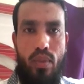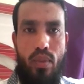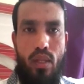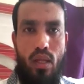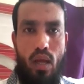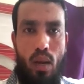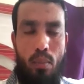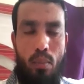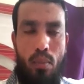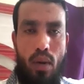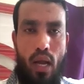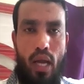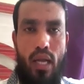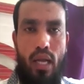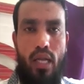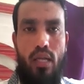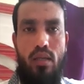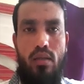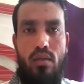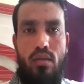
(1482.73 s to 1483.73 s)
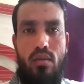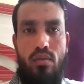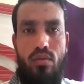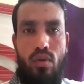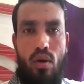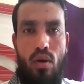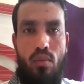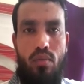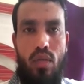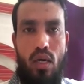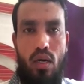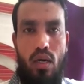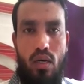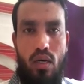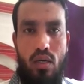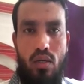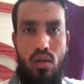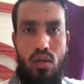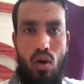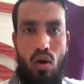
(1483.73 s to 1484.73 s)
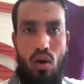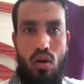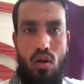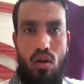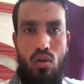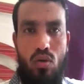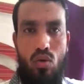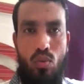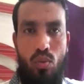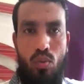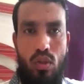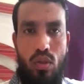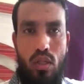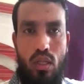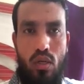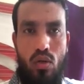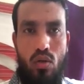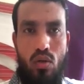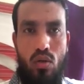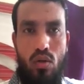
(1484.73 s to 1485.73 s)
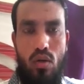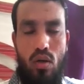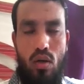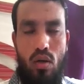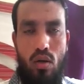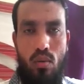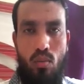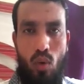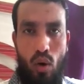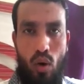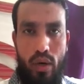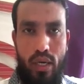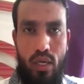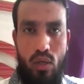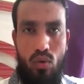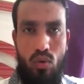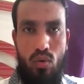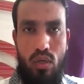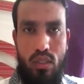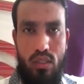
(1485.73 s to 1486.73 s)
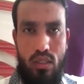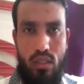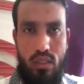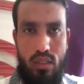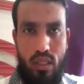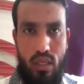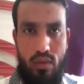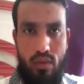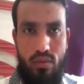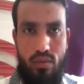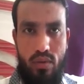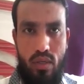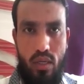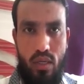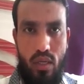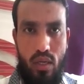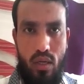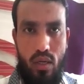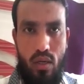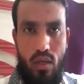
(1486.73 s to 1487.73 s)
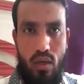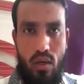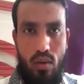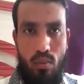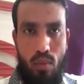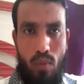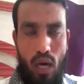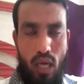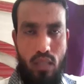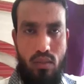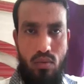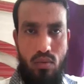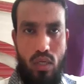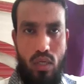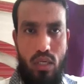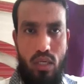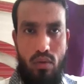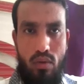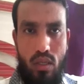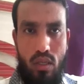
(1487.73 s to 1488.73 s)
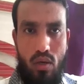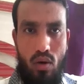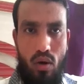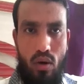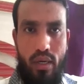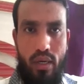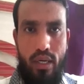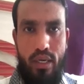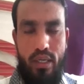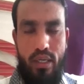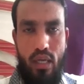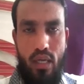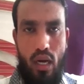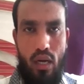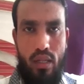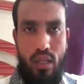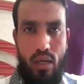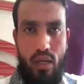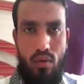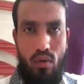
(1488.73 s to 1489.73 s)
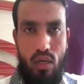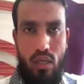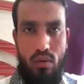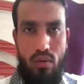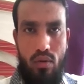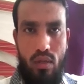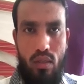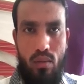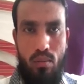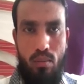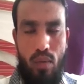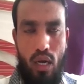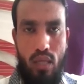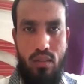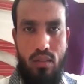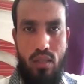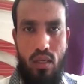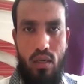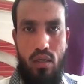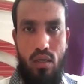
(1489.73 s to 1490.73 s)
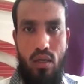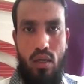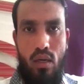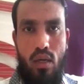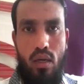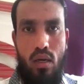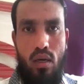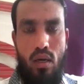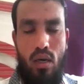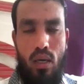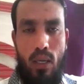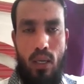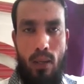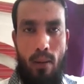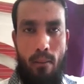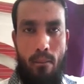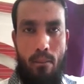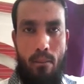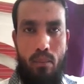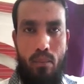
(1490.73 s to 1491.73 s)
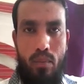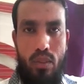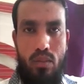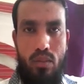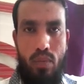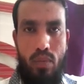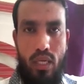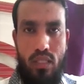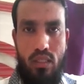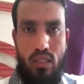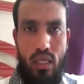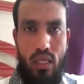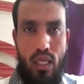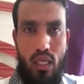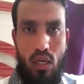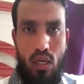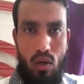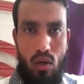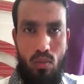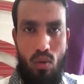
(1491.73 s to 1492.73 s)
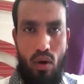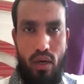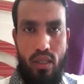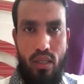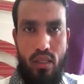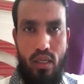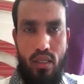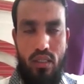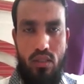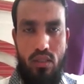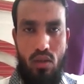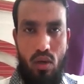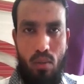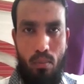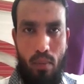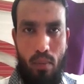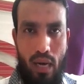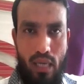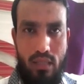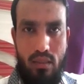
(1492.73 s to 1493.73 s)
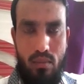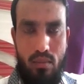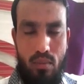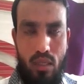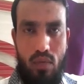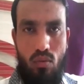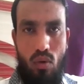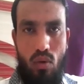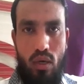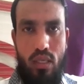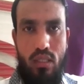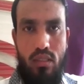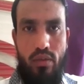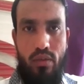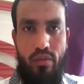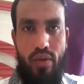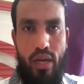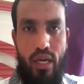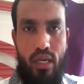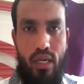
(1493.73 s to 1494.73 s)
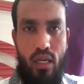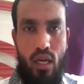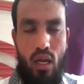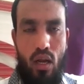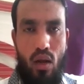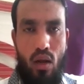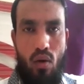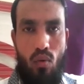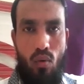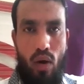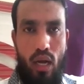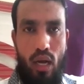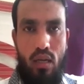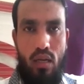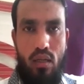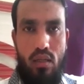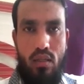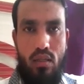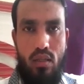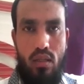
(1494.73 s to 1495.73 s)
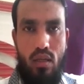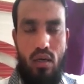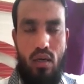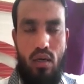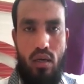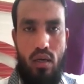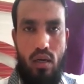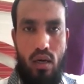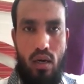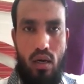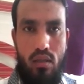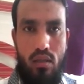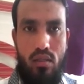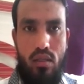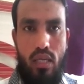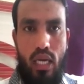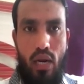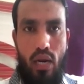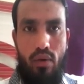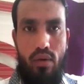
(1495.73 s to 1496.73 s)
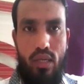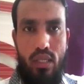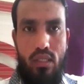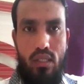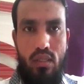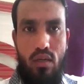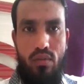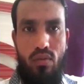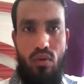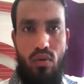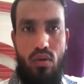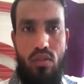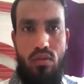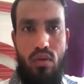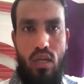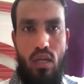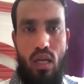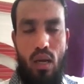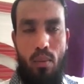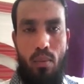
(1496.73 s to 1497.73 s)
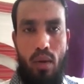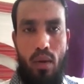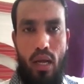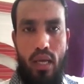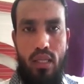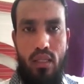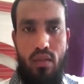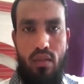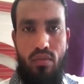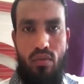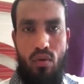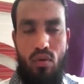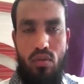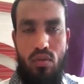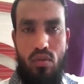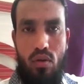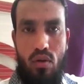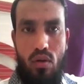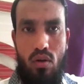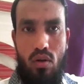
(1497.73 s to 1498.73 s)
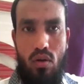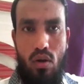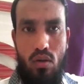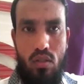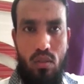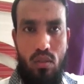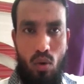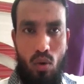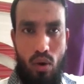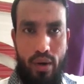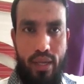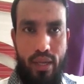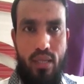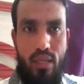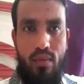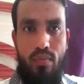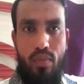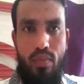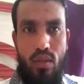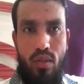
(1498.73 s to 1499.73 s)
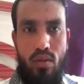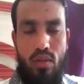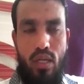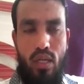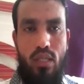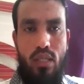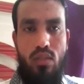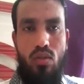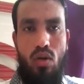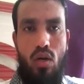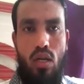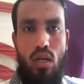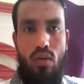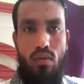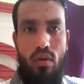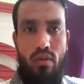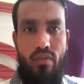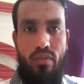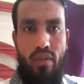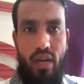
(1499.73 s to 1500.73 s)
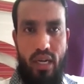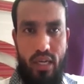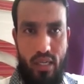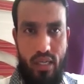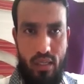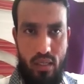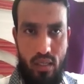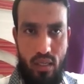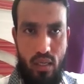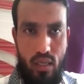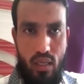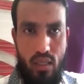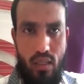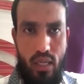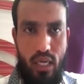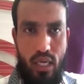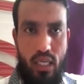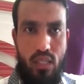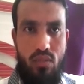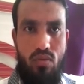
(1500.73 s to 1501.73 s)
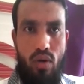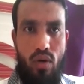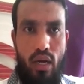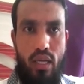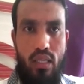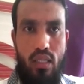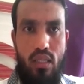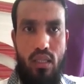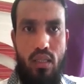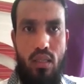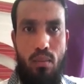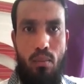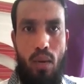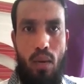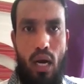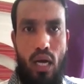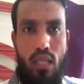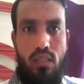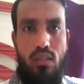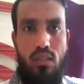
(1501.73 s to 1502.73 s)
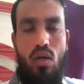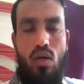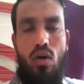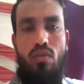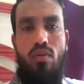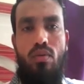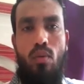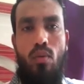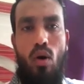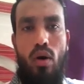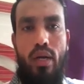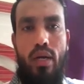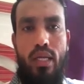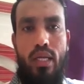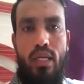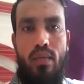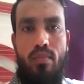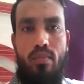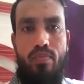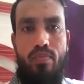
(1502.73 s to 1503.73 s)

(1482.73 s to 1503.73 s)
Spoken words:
applying from the earth to pull the body towards itself. Mass, whatever the quantity are there, whatever the mass are means present in our body, that is our mass. But what is the weight? While the earth gravitational force will applying the force on the body, So that is called our weight. That is why the mass of a body